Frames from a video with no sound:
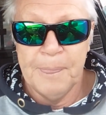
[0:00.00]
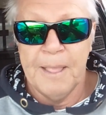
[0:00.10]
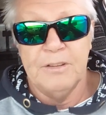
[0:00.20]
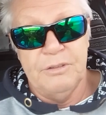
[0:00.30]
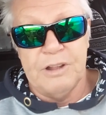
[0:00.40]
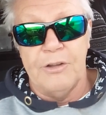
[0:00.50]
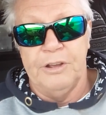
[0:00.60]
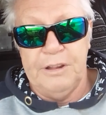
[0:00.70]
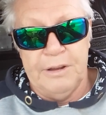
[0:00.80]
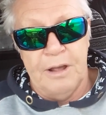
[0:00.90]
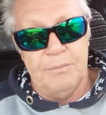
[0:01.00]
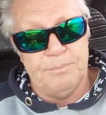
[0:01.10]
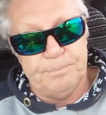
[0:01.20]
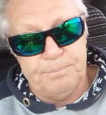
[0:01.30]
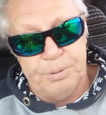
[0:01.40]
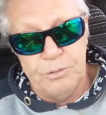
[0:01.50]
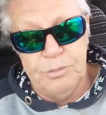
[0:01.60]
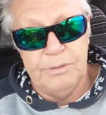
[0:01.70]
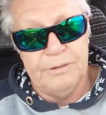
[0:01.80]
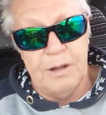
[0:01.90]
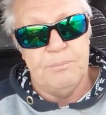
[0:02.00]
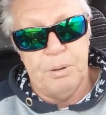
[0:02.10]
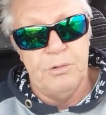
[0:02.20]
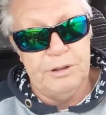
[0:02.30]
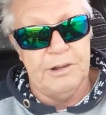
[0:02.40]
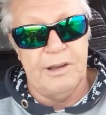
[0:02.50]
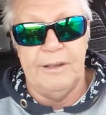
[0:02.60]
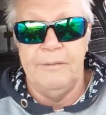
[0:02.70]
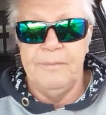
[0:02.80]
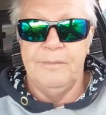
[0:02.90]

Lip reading: Because if you don't eat, you don't poo. If you don't poo, you die.